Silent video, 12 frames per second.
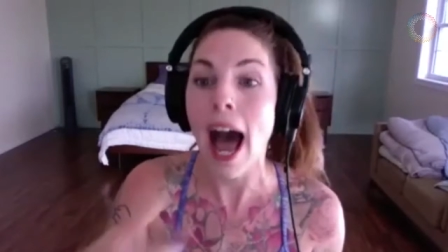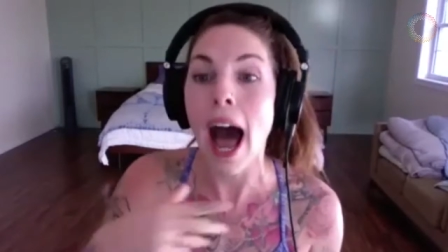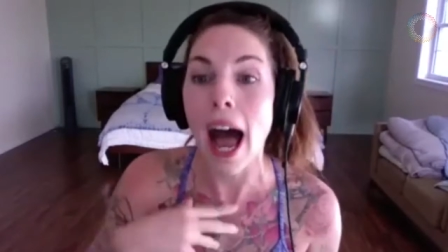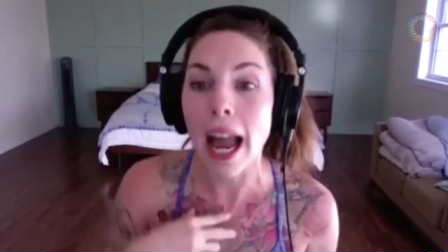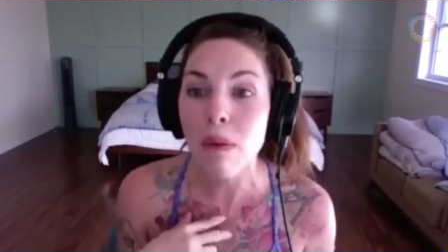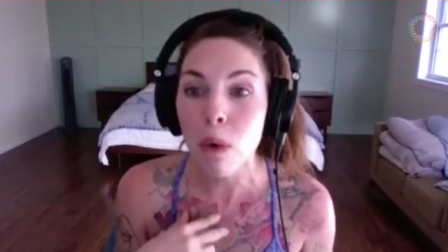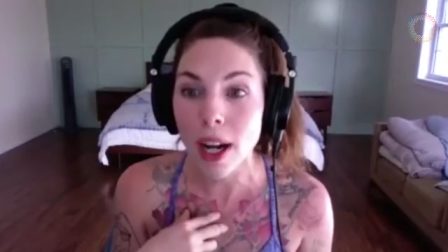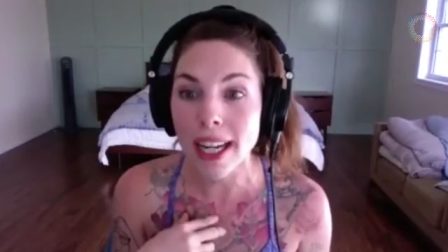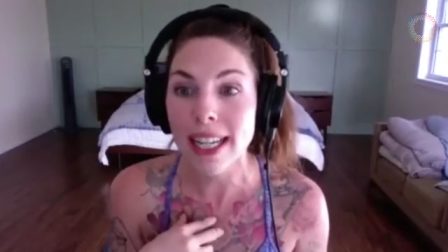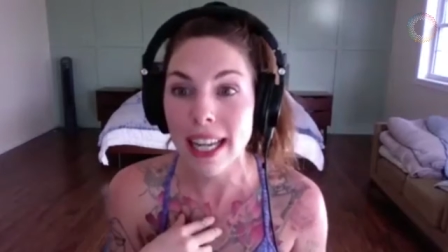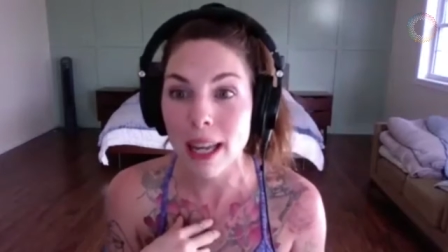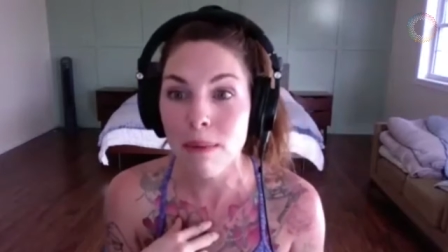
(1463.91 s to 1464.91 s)
I wanted
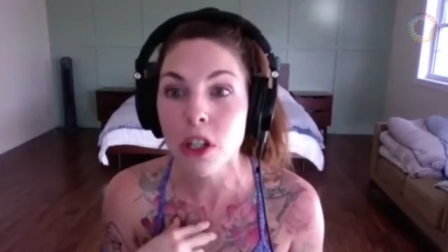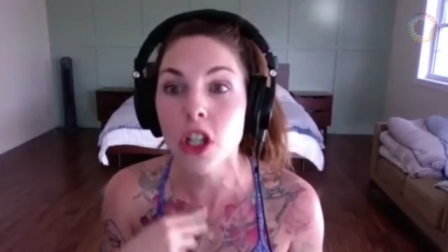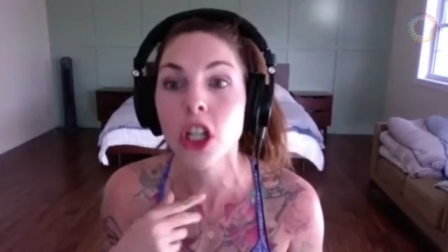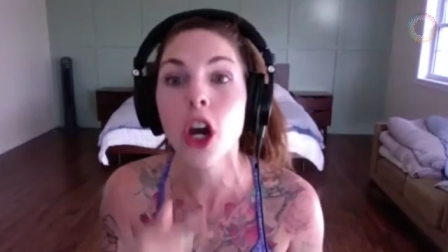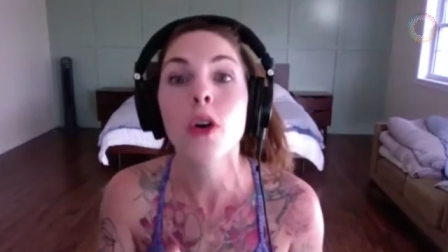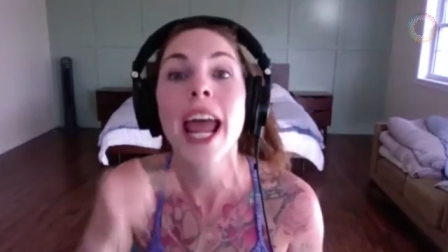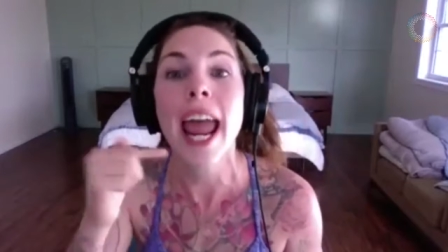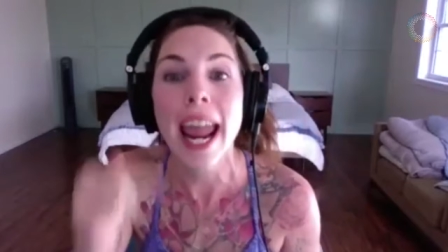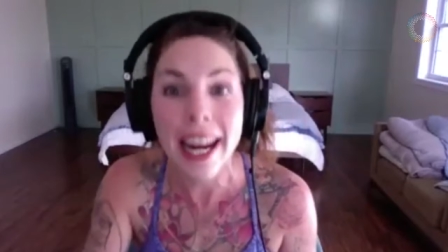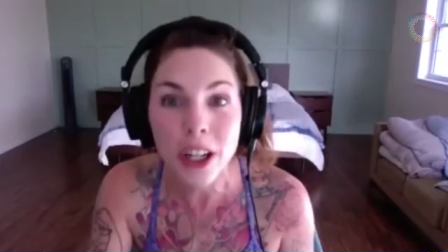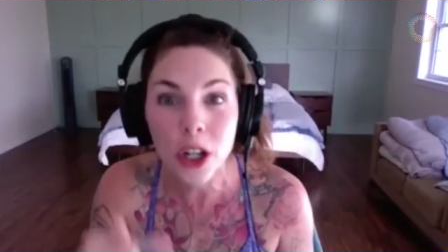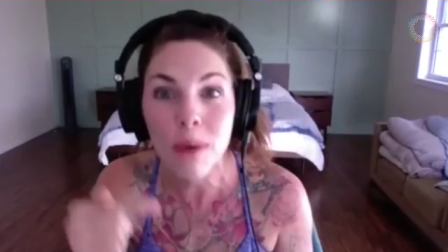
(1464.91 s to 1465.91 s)
him to go to
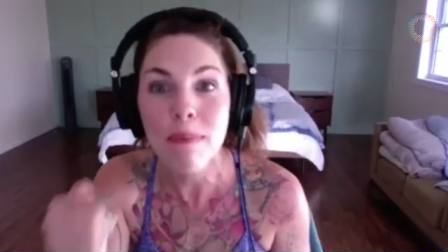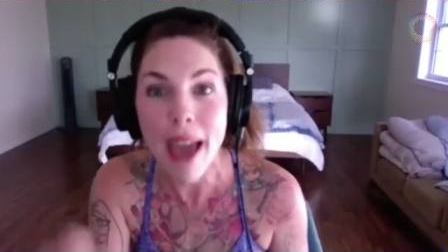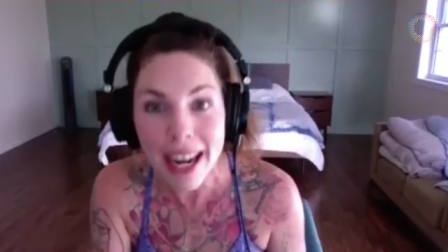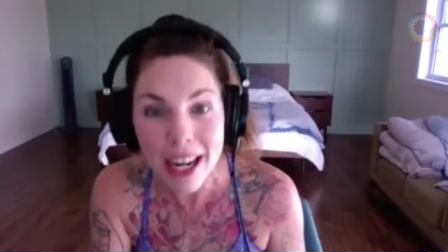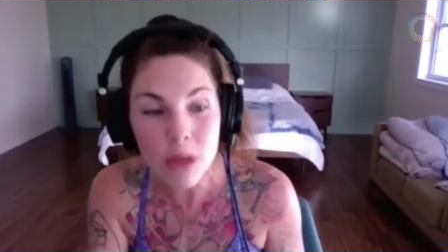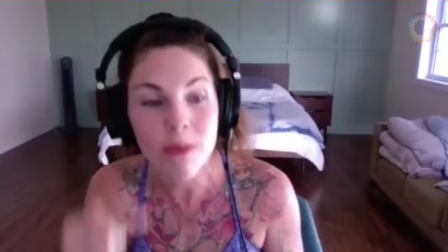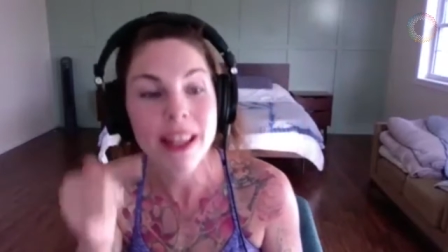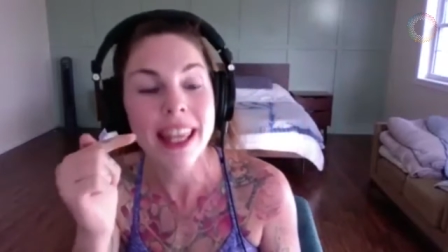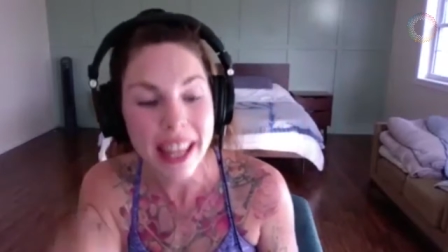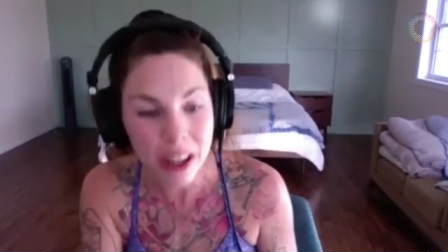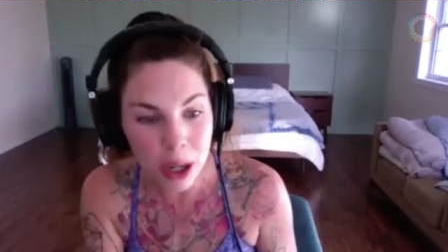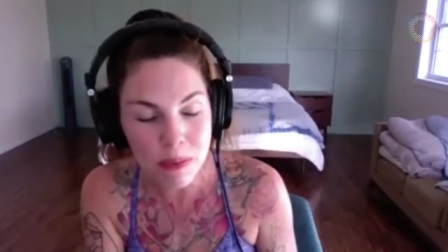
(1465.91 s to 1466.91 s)
anger management
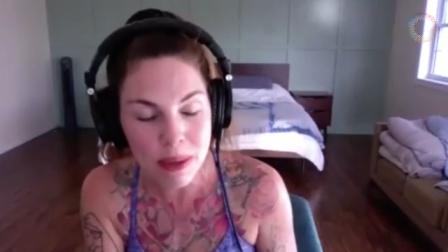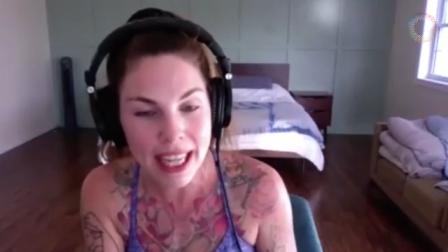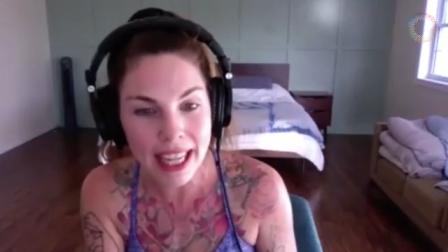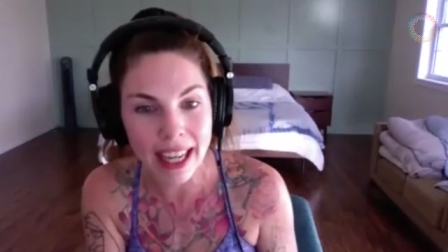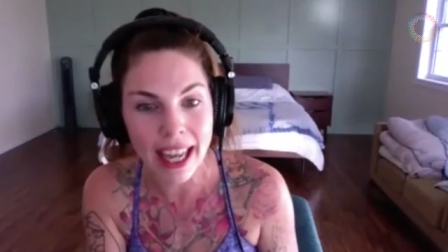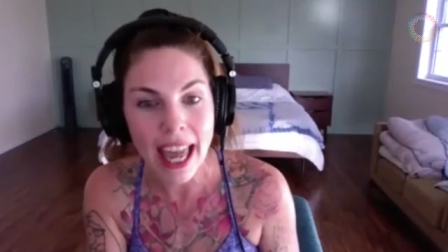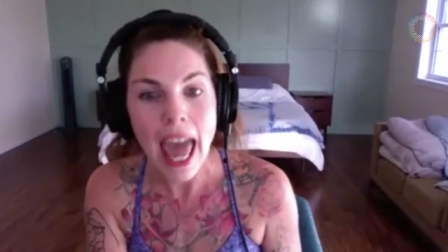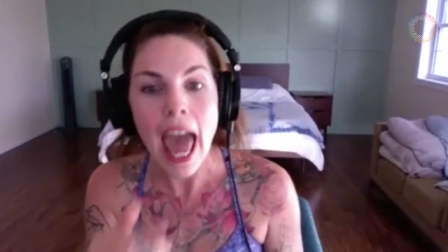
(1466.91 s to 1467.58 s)
therapy.